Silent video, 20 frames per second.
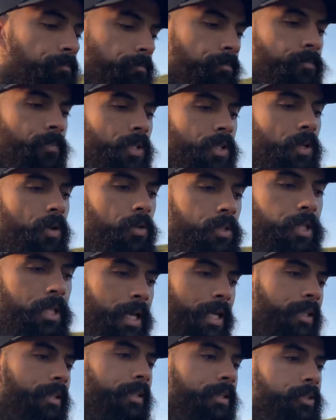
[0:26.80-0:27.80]
So it's
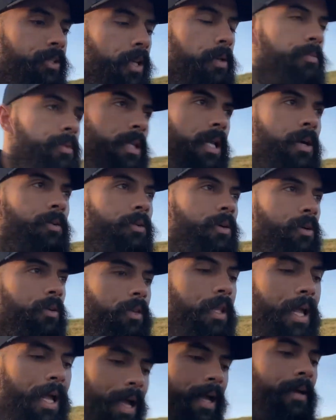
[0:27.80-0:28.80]
likely James and I will go
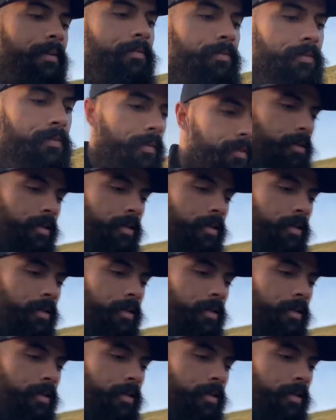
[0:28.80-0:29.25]
live